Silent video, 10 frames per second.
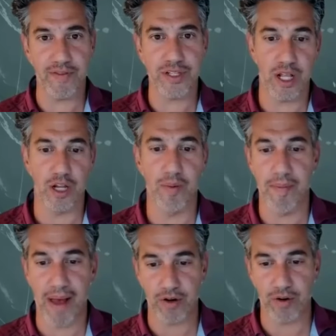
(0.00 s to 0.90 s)
us a little bit of
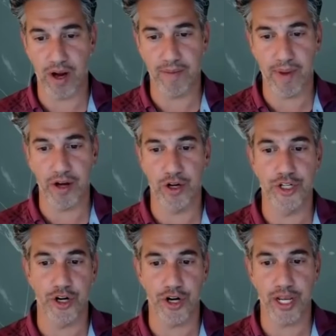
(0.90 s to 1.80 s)
background about your
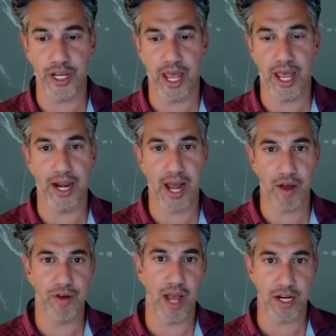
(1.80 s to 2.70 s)
journey and how
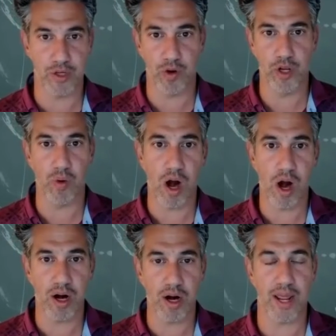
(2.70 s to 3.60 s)
you got to where you
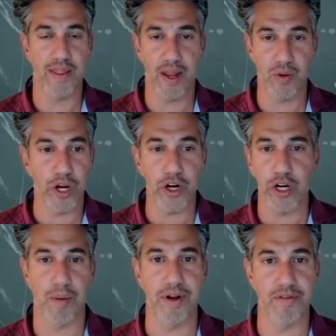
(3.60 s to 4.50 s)
are, and then what your
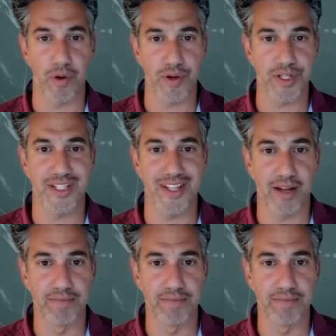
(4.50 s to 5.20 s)
company focuses on?